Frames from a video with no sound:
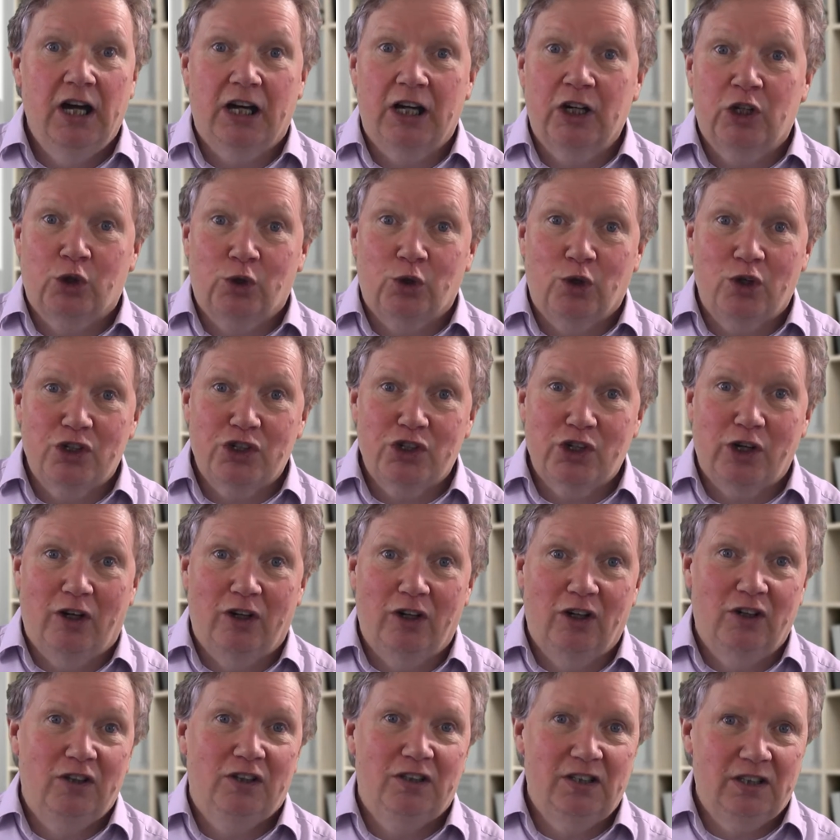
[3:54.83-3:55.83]
across
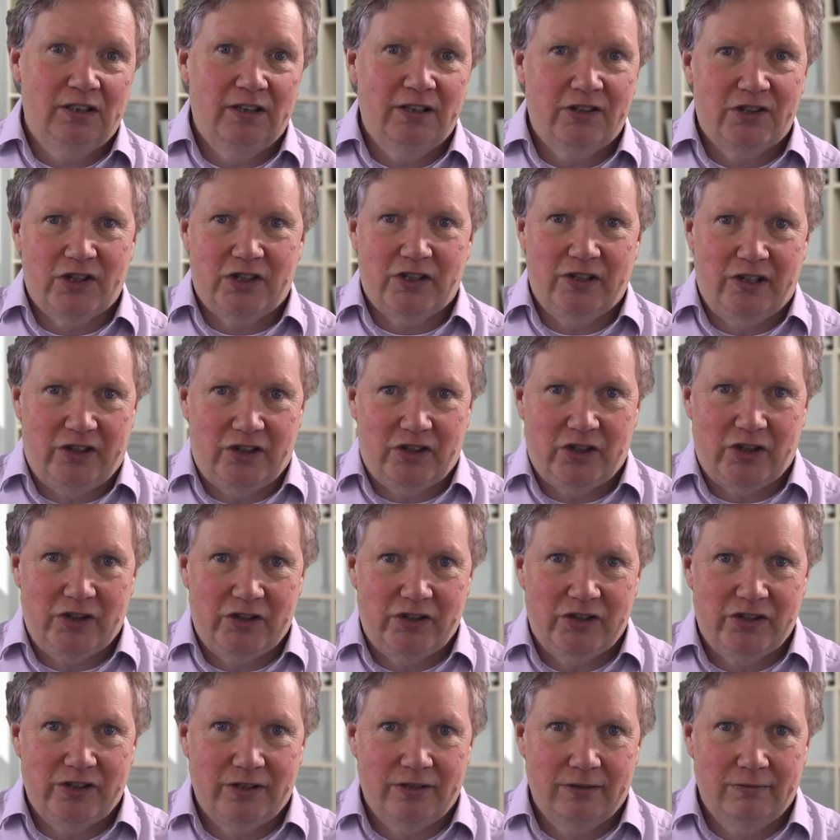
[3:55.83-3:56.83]
all
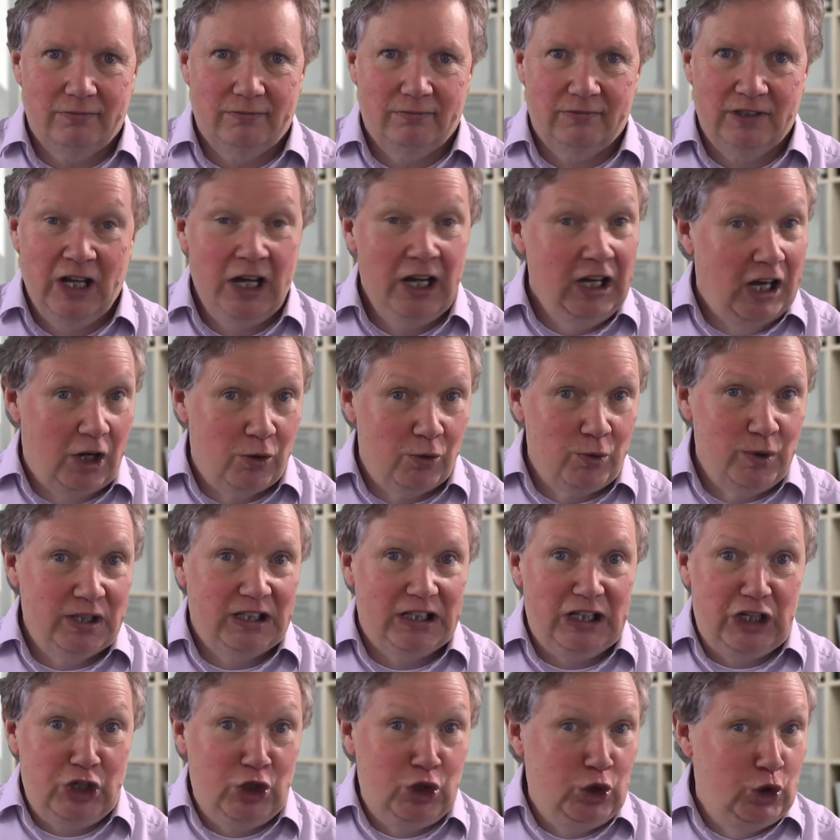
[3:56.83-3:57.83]
searches. A
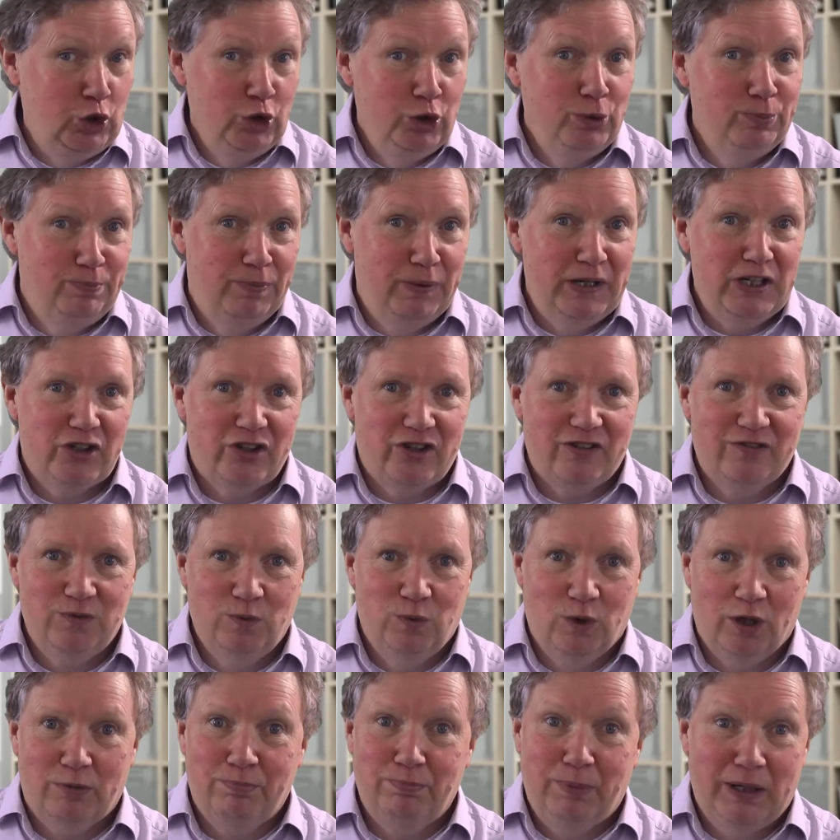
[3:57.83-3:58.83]
really good piece of
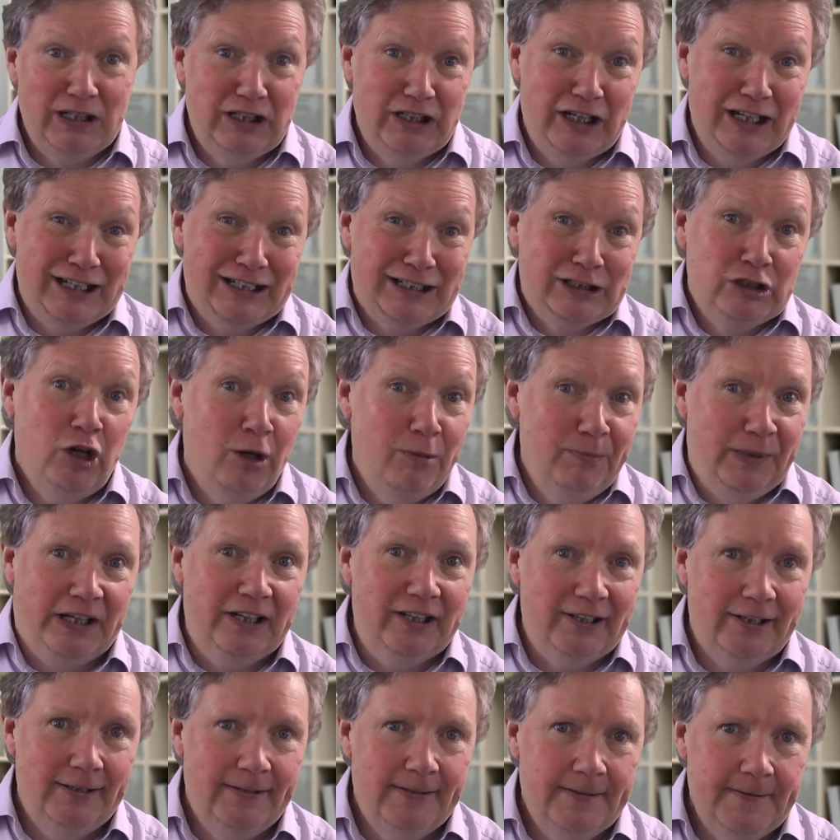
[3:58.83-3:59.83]
work by Technomic,